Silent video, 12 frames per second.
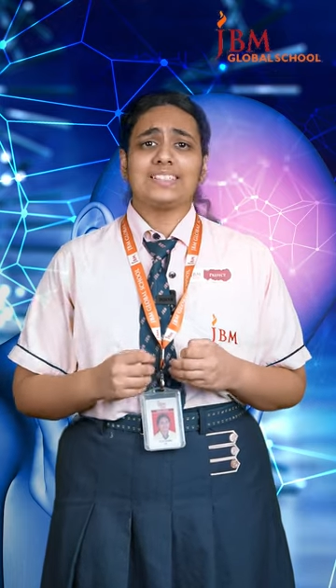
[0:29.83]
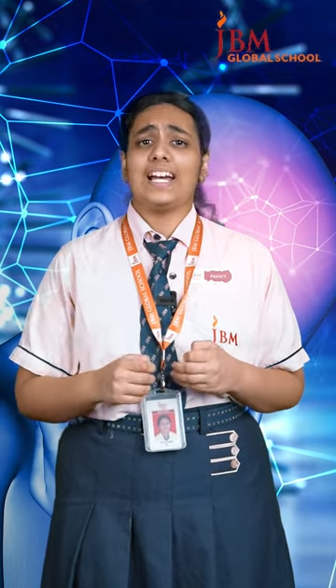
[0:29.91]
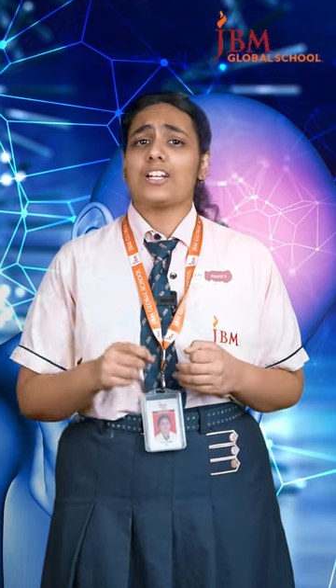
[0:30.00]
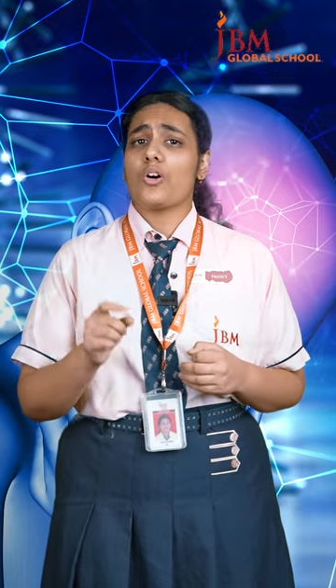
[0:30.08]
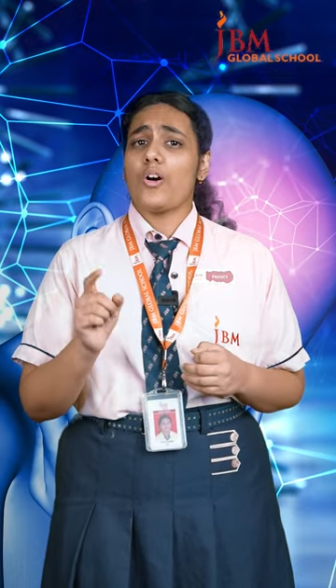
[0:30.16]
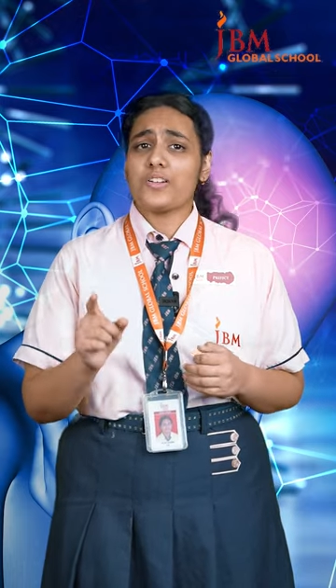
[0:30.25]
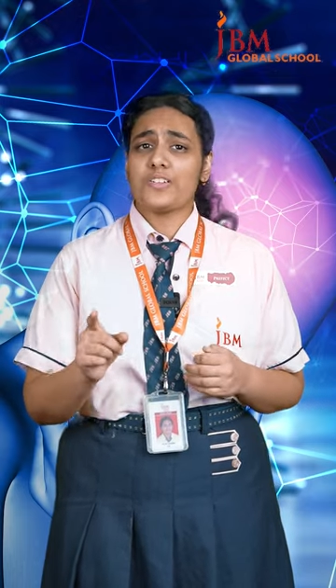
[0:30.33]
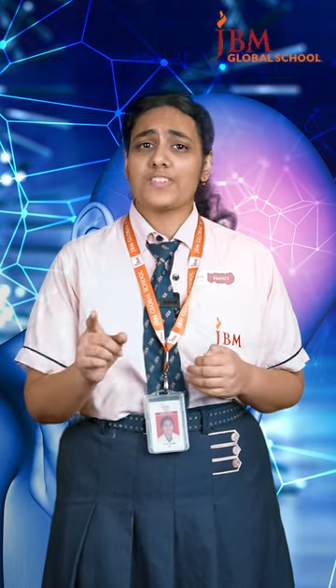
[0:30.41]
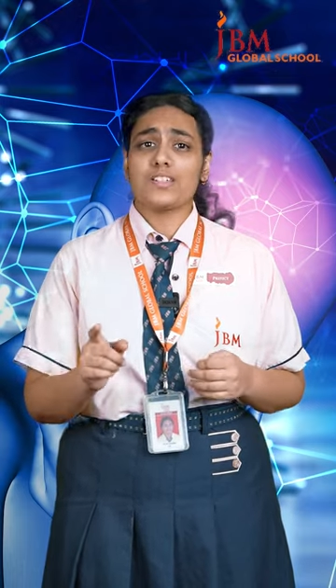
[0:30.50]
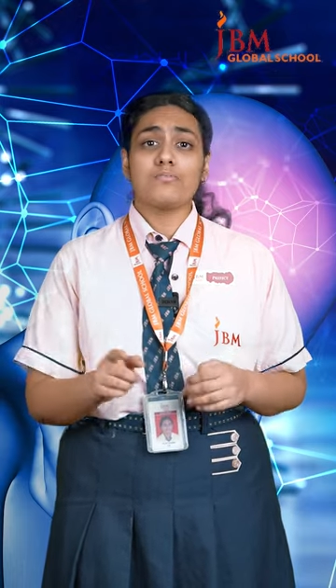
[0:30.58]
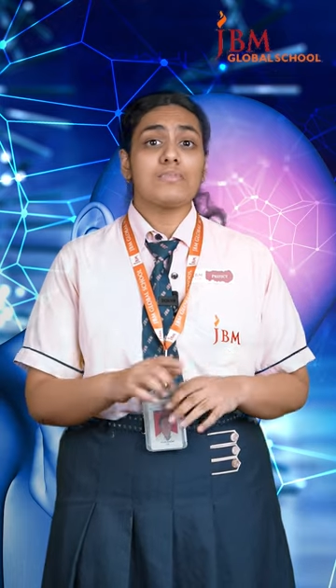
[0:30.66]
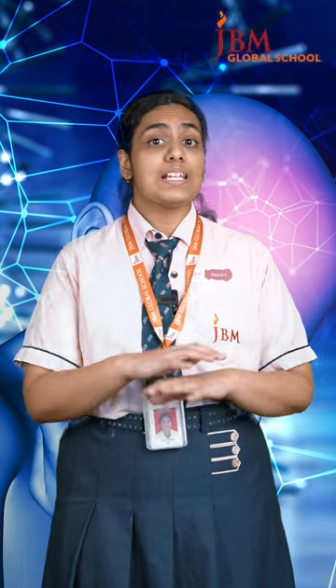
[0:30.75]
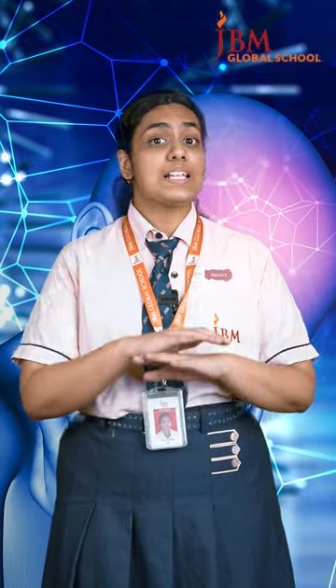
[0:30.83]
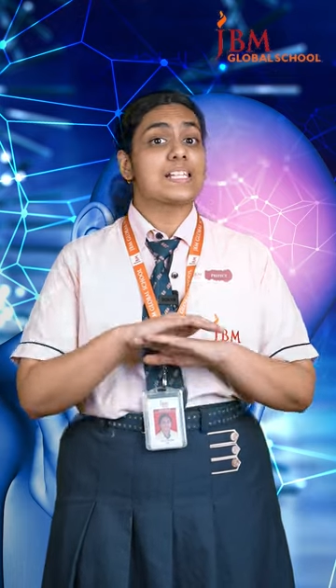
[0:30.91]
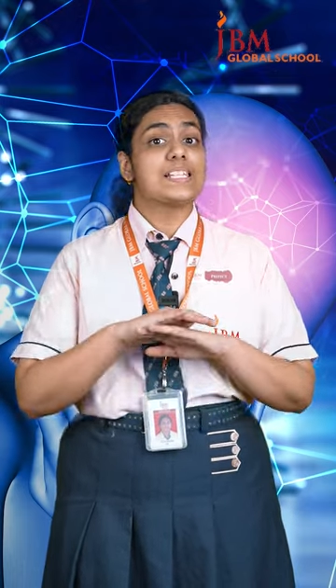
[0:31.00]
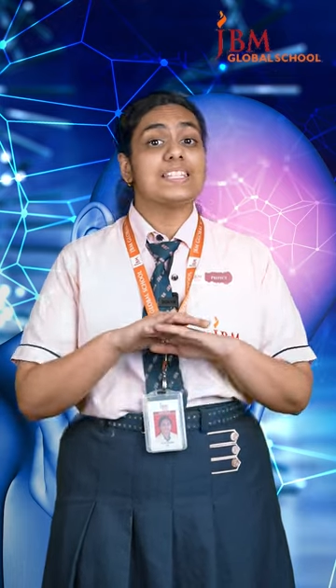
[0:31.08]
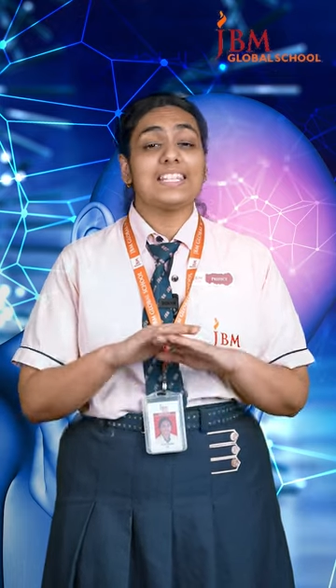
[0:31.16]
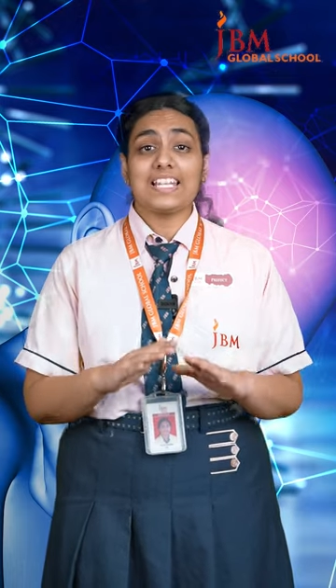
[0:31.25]
that autism
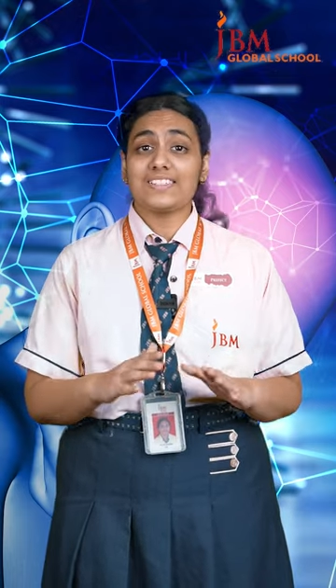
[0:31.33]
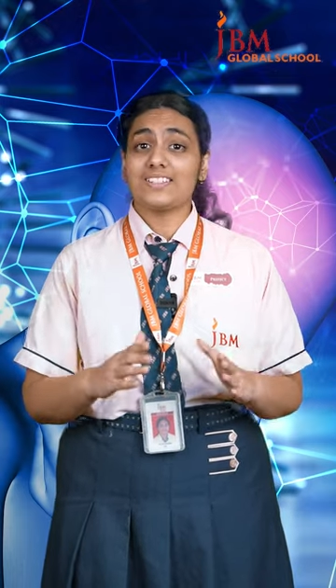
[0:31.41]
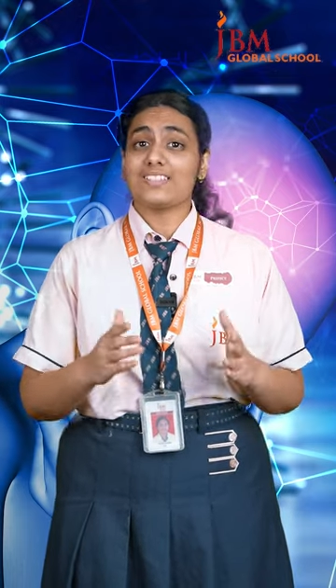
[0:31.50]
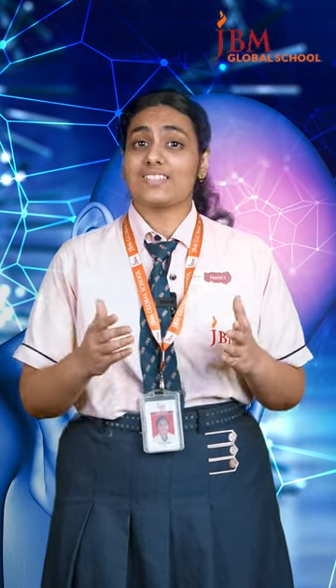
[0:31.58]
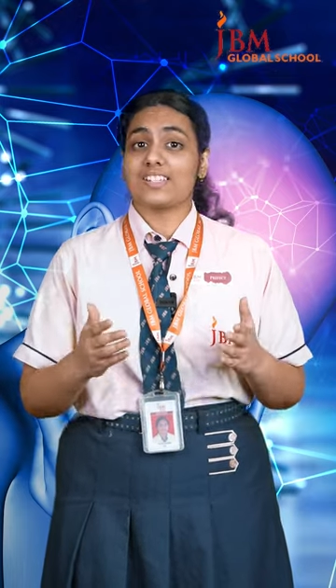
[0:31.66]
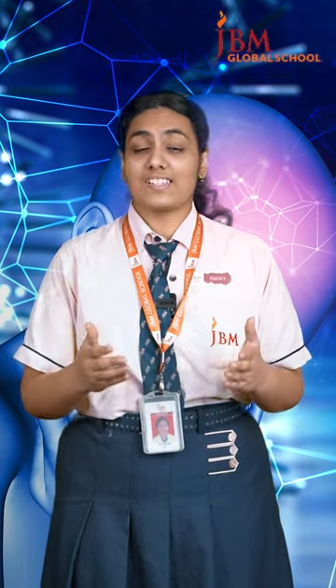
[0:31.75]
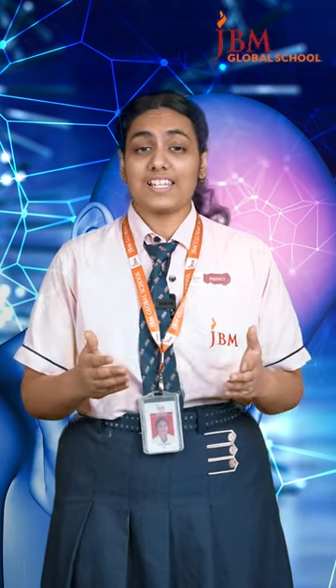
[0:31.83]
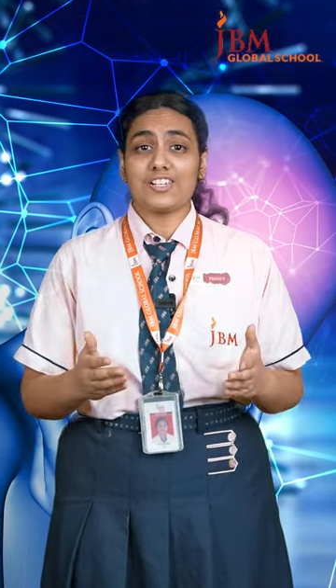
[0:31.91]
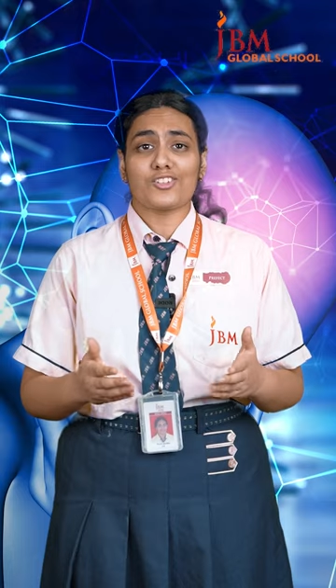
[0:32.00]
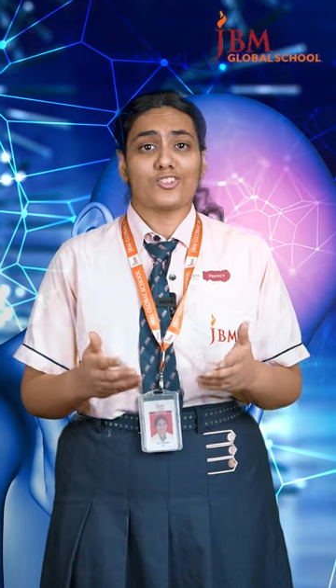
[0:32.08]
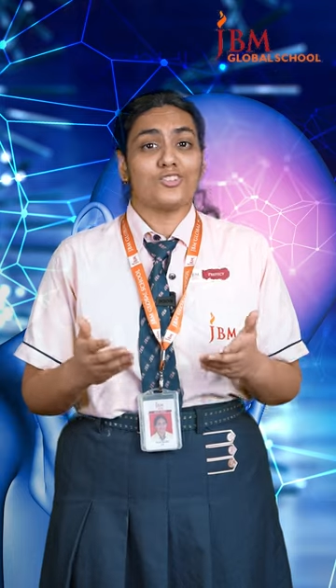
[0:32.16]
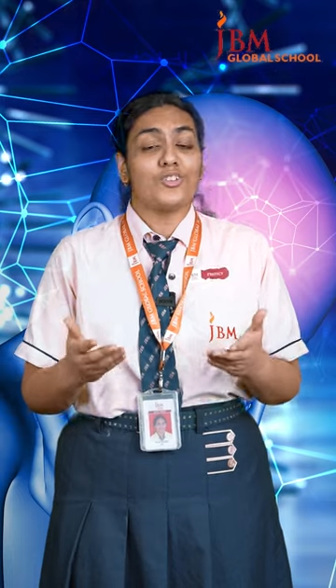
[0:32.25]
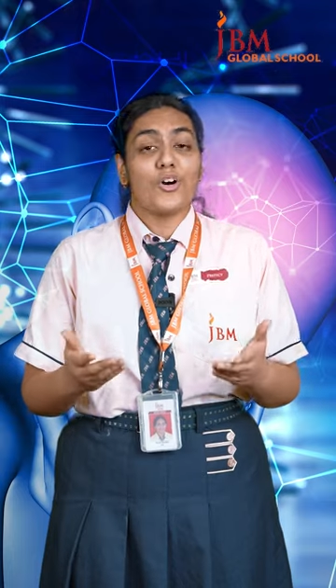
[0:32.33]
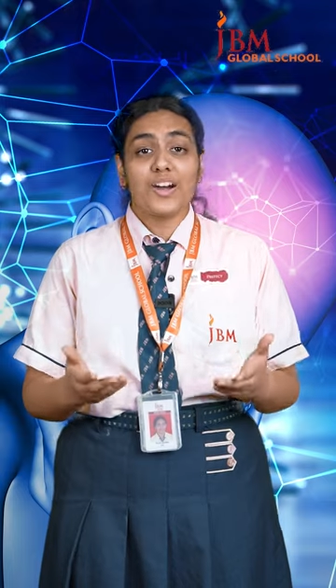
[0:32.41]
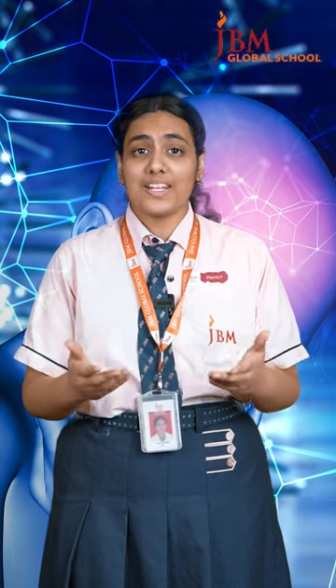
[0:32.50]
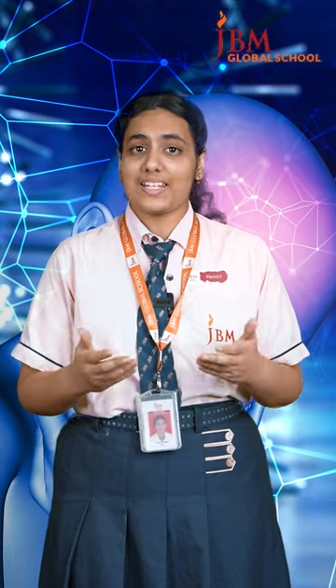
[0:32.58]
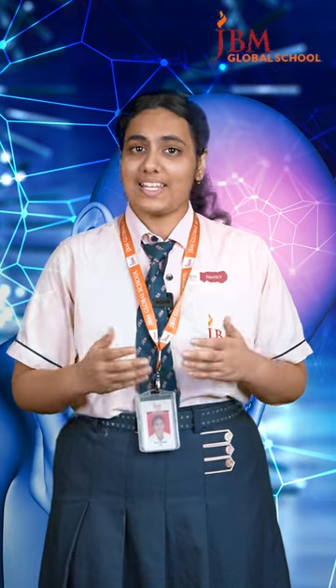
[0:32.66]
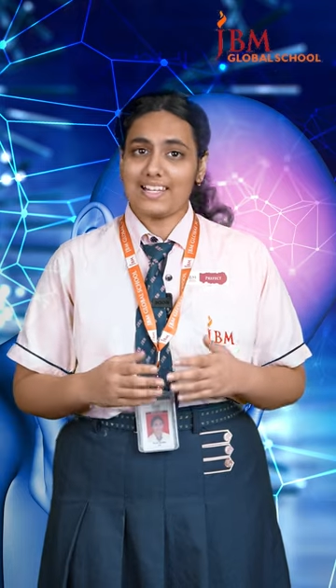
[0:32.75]
is neither a disease
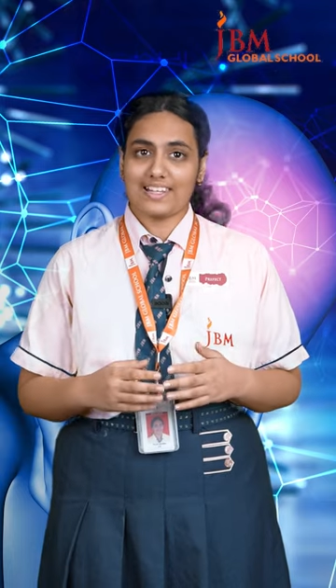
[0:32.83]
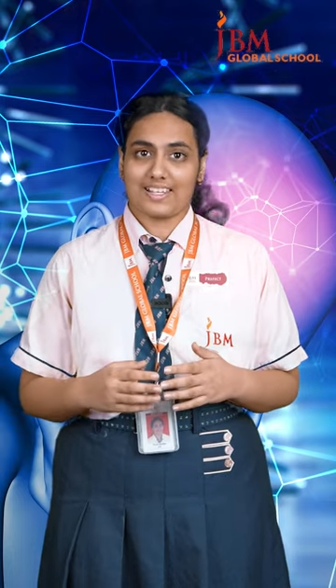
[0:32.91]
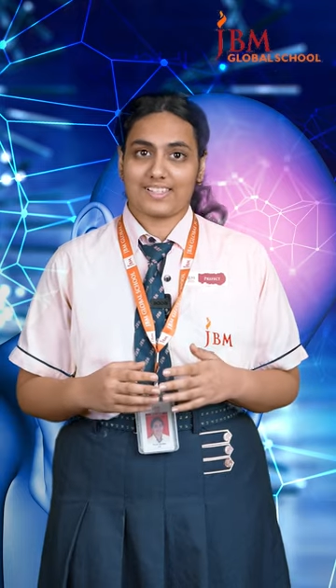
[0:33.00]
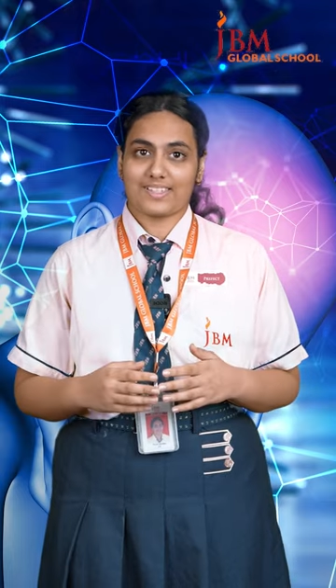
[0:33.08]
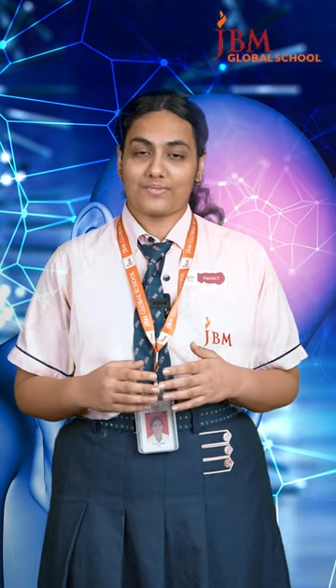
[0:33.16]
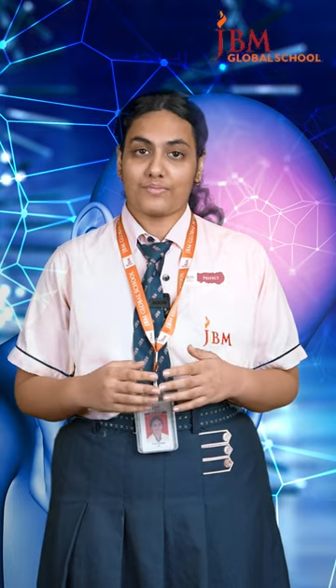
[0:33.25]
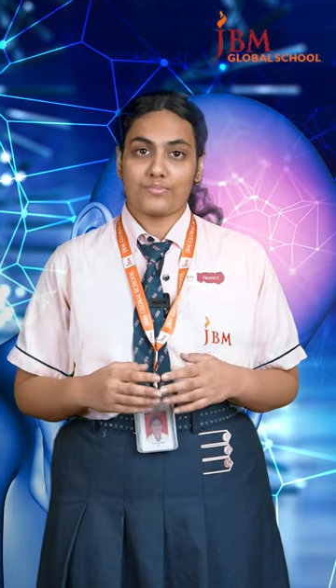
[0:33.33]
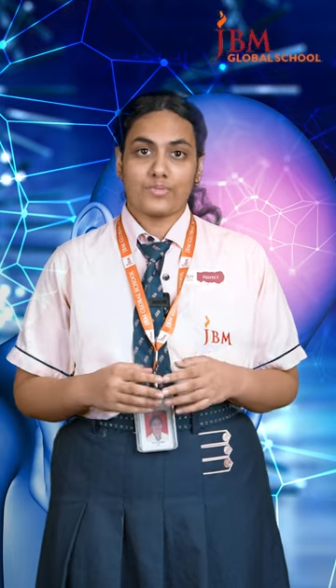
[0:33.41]
nor an illness.